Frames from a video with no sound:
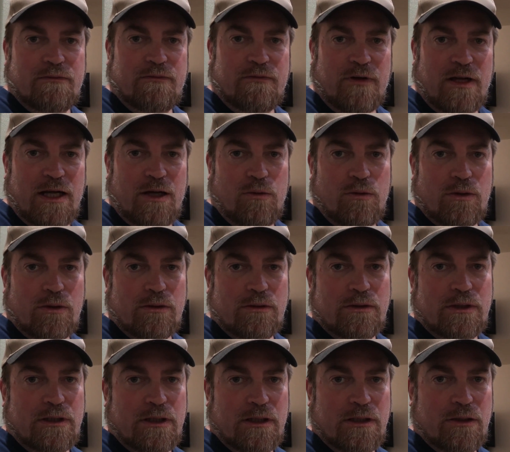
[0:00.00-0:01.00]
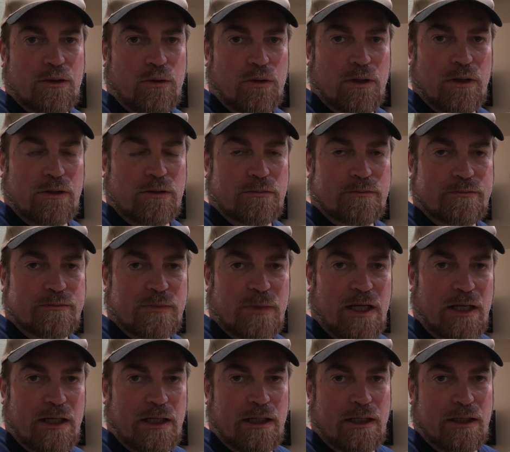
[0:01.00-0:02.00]
flour and oil.
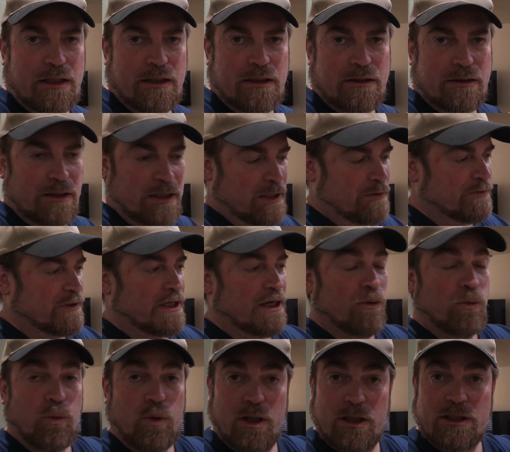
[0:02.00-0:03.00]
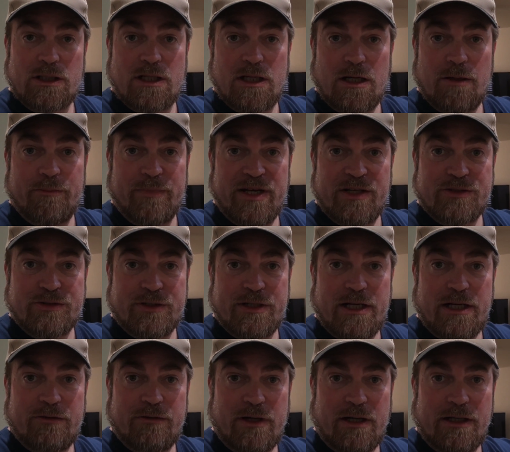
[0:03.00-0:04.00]
And I've got one cup measured
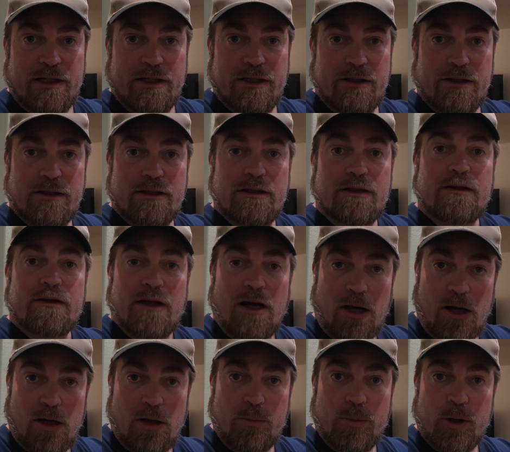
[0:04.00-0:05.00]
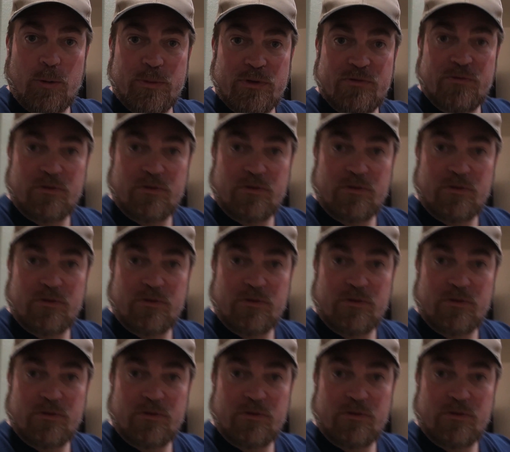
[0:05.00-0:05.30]
out right here, all purpose